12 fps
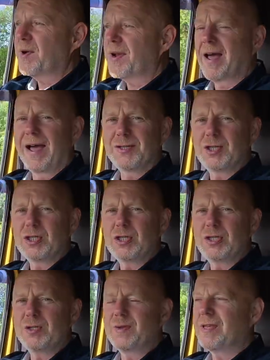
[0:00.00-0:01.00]
one out just
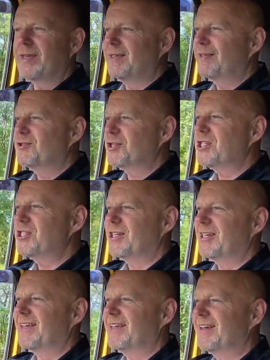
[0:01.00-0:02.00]
to do the
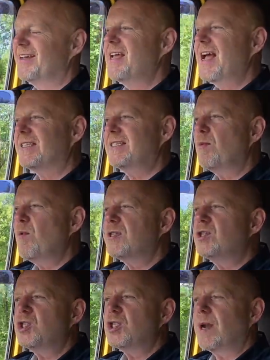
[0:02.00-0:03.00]
tradition here. I'll tell you
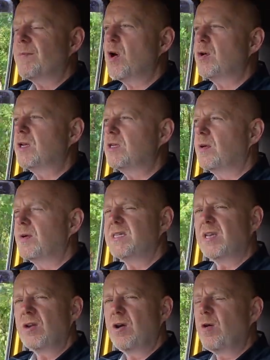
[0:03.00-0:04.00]
what tradition I'm not going to do.
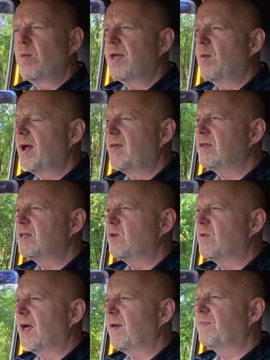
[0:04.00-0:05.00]
Is it Norway where they
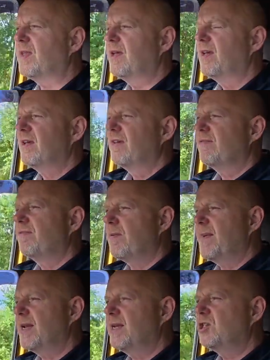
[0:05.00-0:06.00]
do that
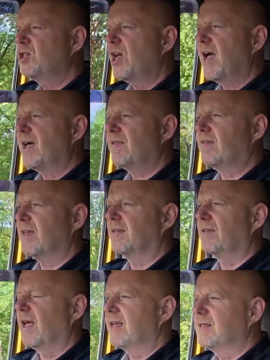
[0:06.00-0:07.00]
fermented shark
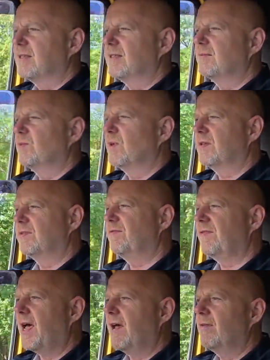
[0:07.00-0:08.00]
thing that was
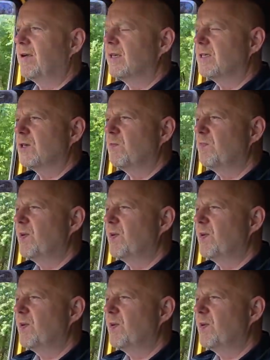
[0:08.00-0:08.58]
viral at some